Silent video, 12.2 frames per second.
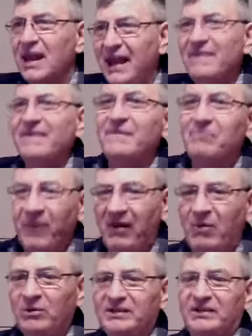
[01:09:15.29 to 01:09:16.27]
and the
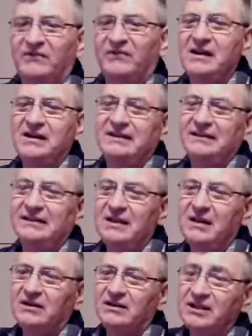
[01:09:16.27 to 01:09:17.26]
powers of dark,
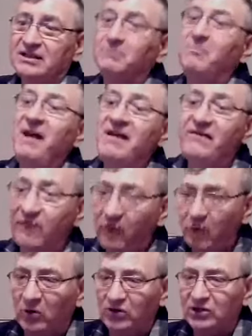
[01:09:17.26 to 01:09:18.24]
darkness by
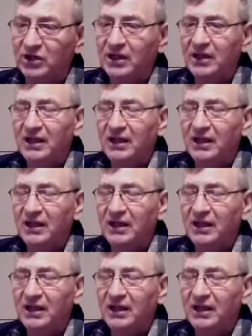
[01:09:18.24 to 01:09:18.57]
force